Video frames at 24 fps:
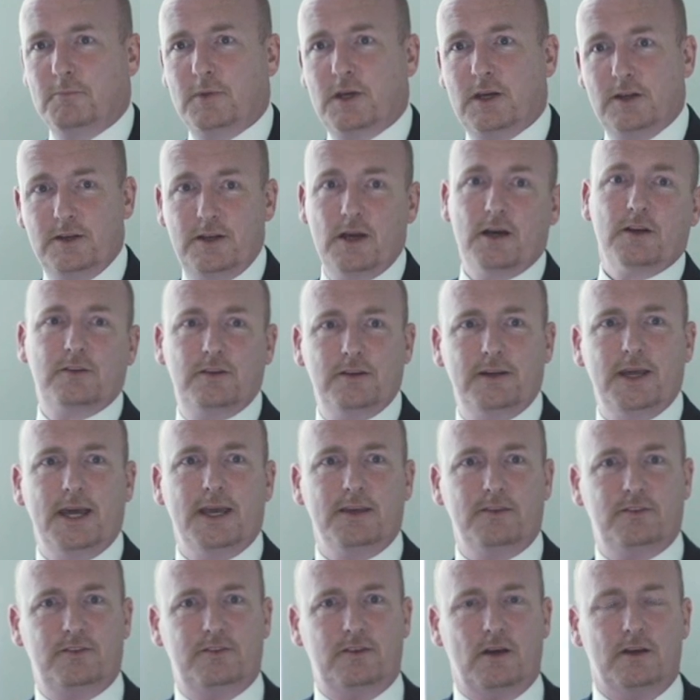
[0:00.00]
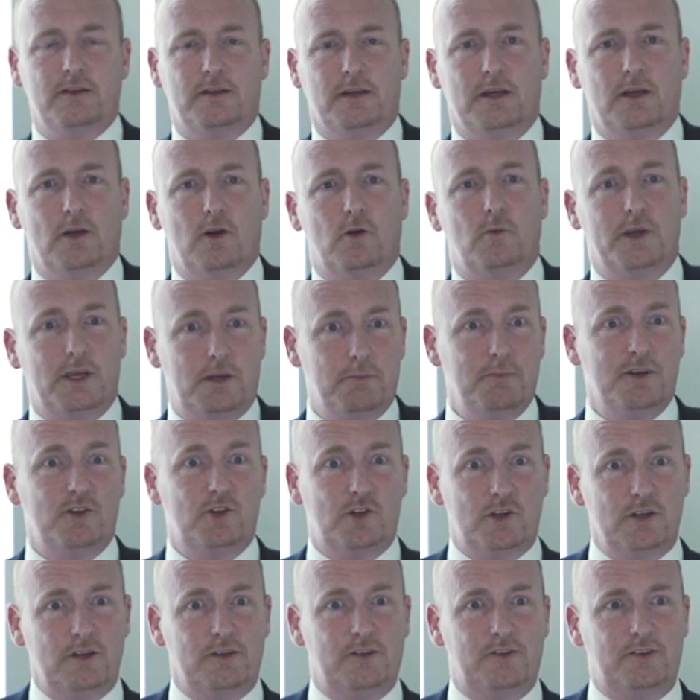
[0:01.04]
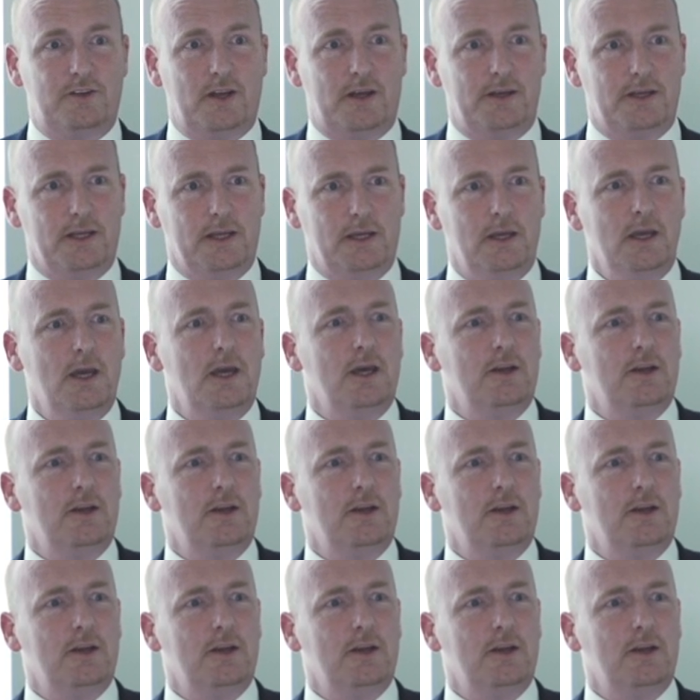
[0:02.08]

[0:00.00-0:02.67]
conducted a study, or we commissioned a study,